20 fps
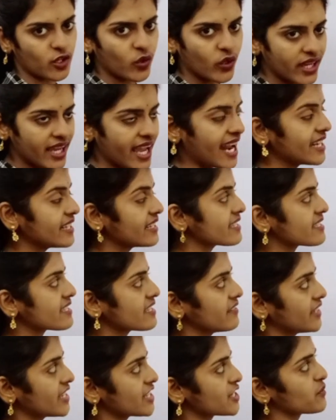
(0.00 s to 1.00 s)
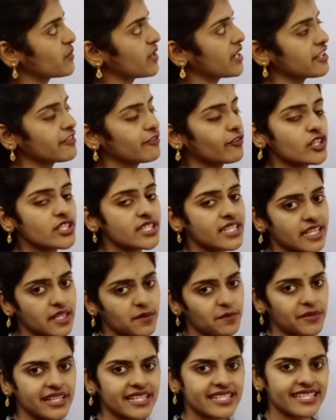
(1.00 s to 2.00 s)
Okay, and it is given as 24
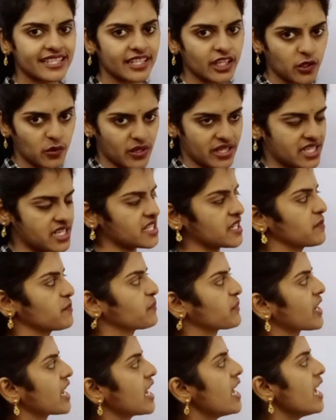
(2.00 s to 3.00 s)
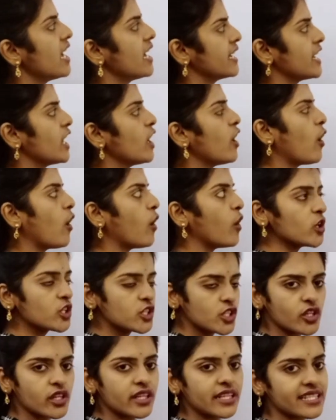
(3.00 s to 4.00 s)
centimeters in the question. Now
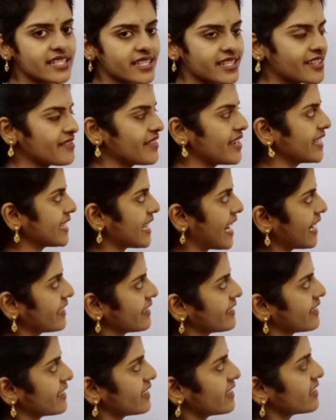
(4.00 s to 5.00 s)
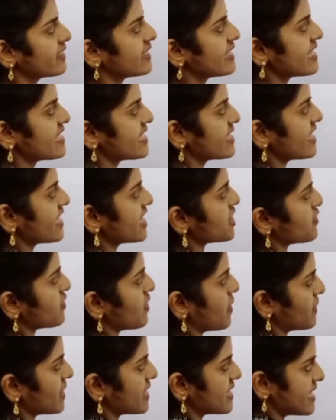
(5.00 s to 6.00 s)
also it is given that the distance
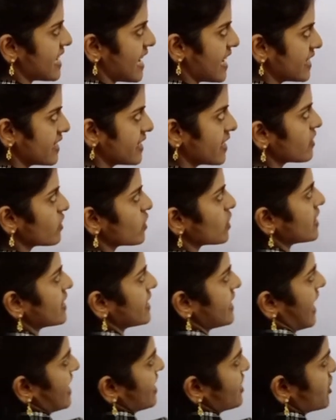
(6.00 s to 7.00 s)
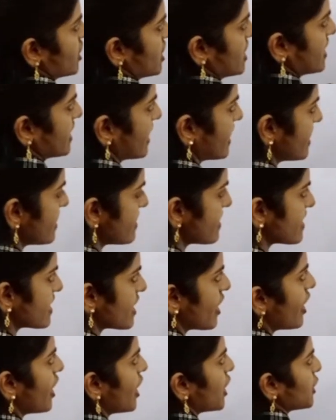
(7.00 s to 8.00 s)
from the center to the tangent
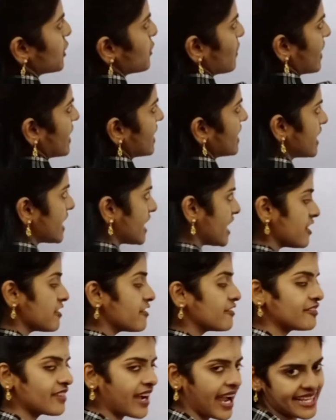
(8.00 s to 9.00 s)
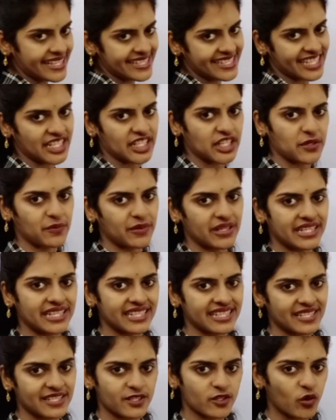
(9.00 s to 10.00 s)
is 25
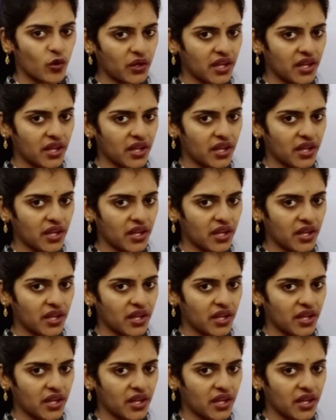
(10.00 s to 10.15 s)
centimeters.